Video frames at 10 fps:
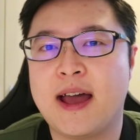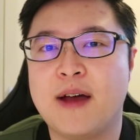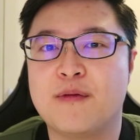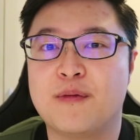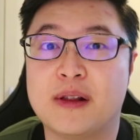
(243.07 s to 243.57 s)
I
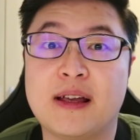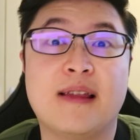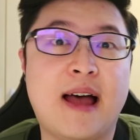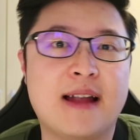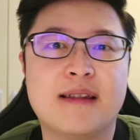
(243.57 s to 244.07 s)
can really
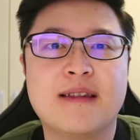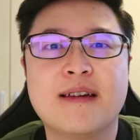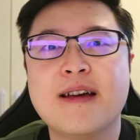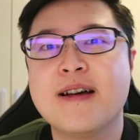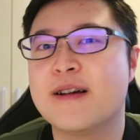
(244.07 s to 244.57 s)
let
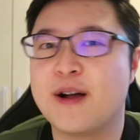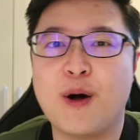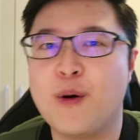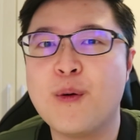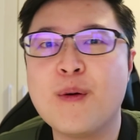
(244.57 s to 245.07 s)

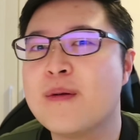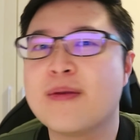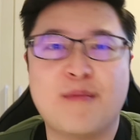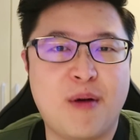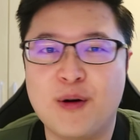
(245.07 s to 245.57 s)
go
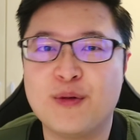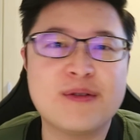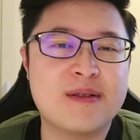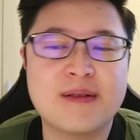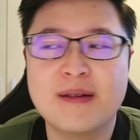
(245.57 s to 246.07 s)
the
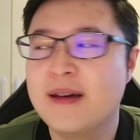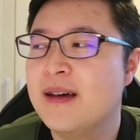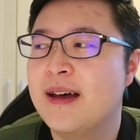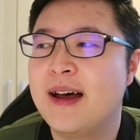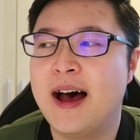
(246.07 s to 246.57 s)
most.
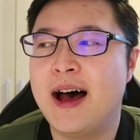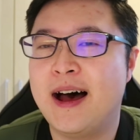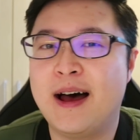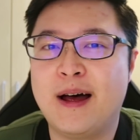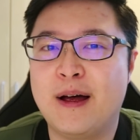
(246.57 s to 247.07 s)

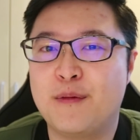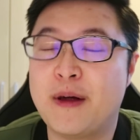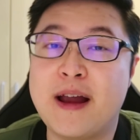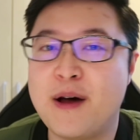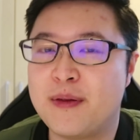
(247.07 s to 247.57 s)

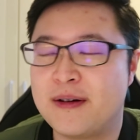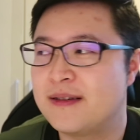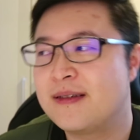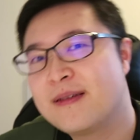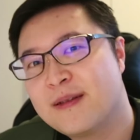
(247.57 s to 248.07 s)
Right now
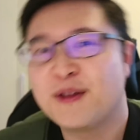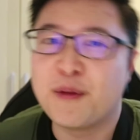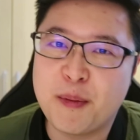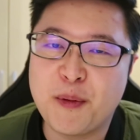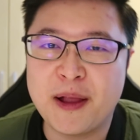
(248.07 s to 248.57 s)
there's few
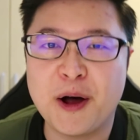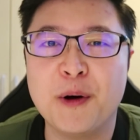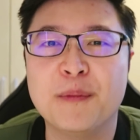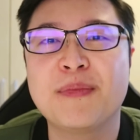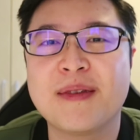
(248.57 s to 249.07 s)
people at
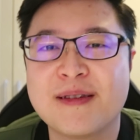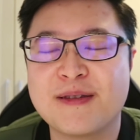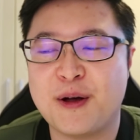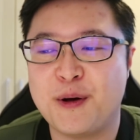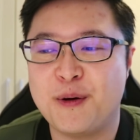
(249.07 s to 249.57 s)
home,
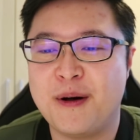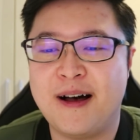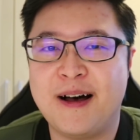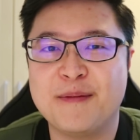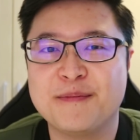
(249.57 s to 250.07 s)
so
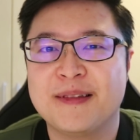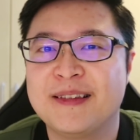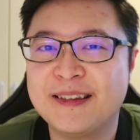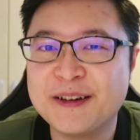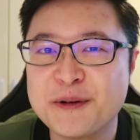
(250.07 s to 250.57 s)

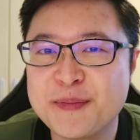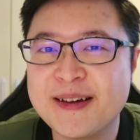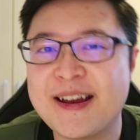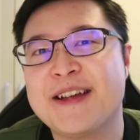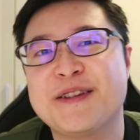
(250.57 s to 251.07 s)
little
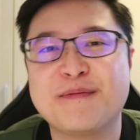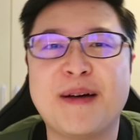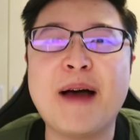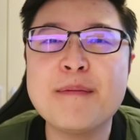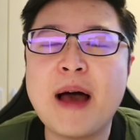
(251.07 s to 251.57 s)
bit anxious,
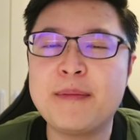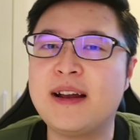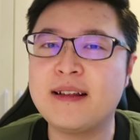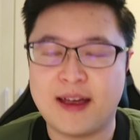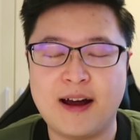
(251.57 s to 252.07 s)
but I'm
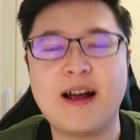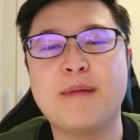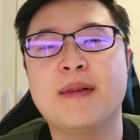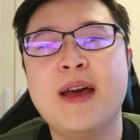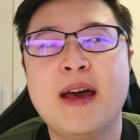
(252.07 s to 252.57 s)
getting
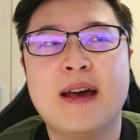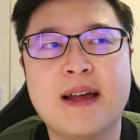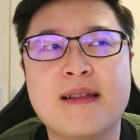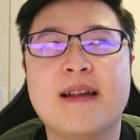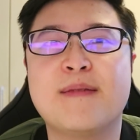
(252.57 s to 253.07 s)
there.
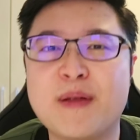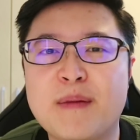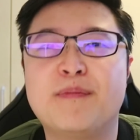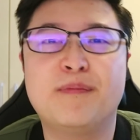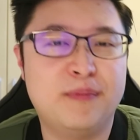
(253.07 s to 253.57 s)
It's been
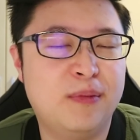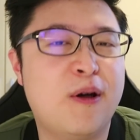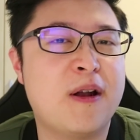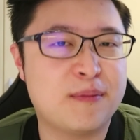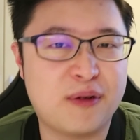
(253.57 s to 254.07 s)
a
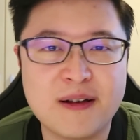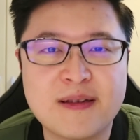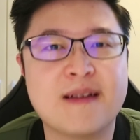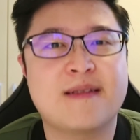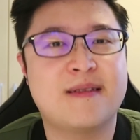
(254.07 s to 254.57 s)
learning
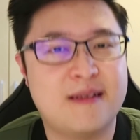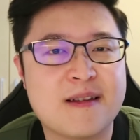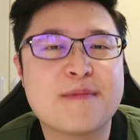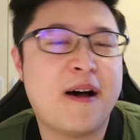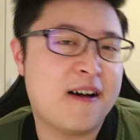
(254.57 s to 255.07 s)
process
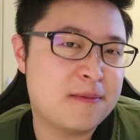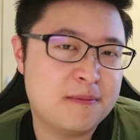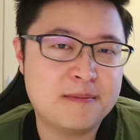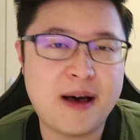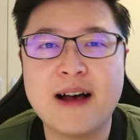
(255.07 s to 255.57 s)
this
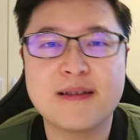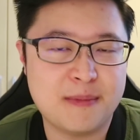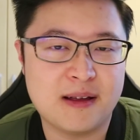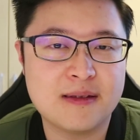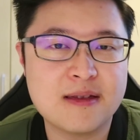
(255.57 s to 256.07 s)
past
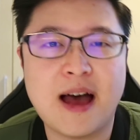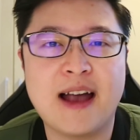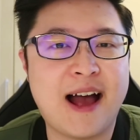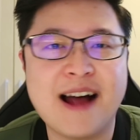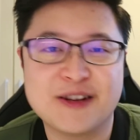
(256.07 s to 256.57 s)
month. I
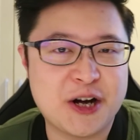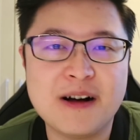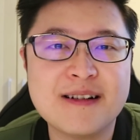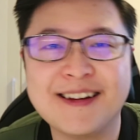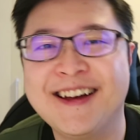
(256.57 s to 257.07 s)
can't
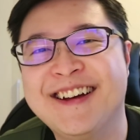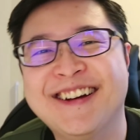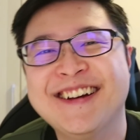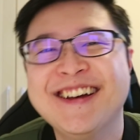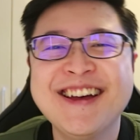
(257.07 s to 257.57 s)
talk
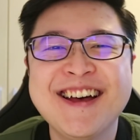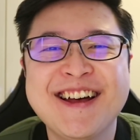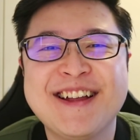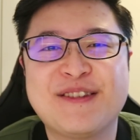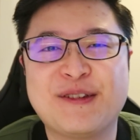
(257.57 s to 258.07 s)

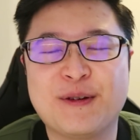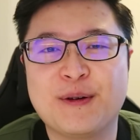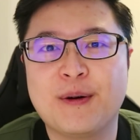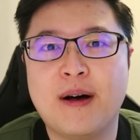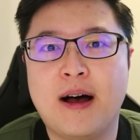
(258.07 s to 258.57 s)

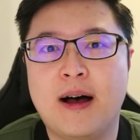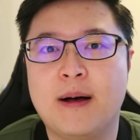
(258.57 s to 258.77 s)
to